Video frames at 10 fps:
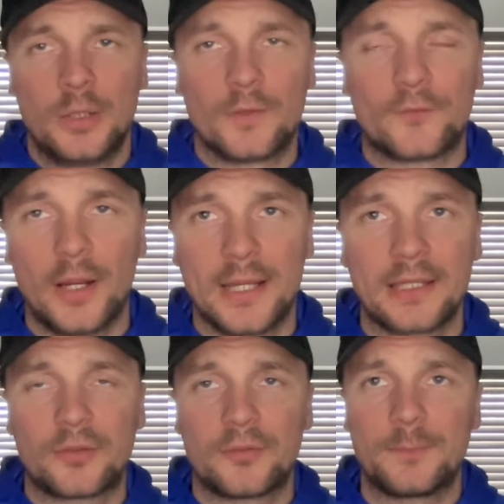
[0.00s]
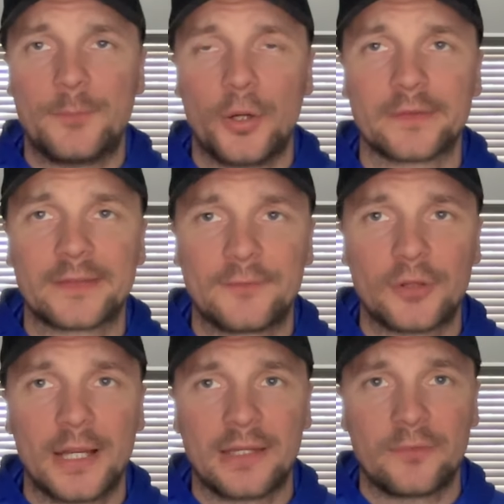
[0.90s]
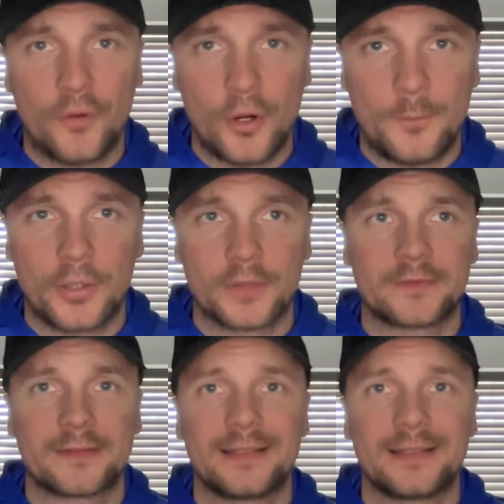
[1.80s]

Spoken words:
We've got 83 points. They've got 84 points.